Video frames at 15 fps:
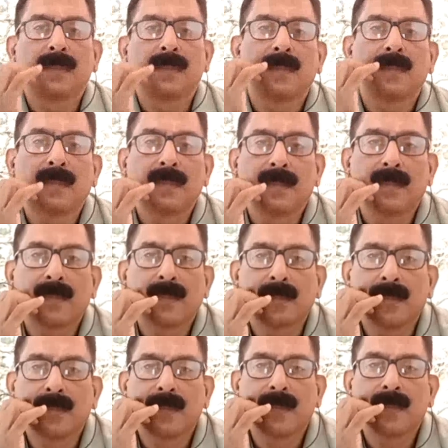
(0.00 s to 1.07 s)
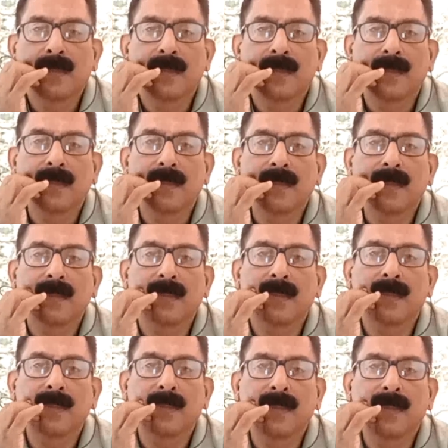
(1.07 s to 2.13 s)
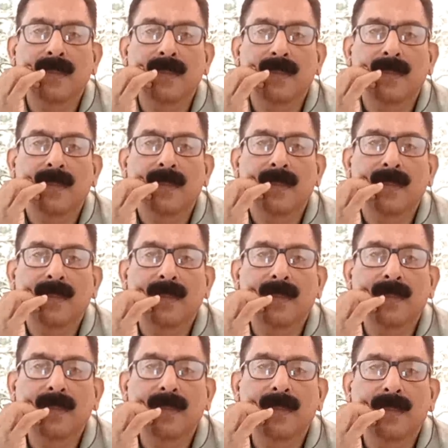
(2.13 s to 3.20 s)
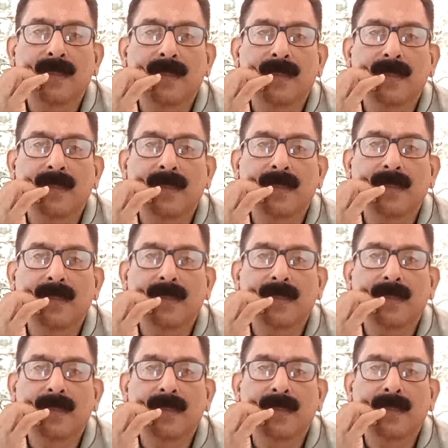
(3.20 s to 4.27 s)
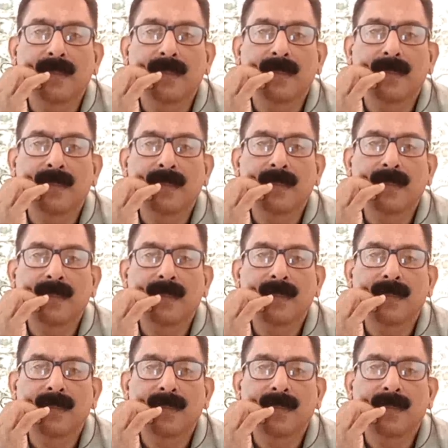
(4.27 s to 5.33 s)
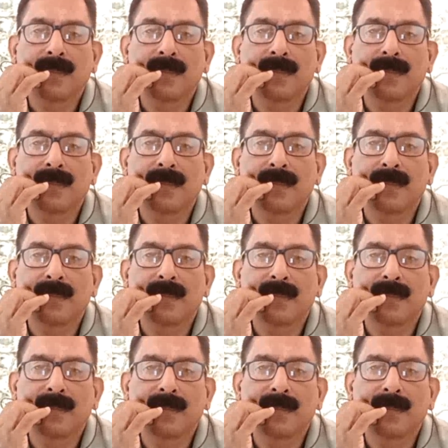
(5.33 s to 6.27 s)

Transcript: This person isn't speaking.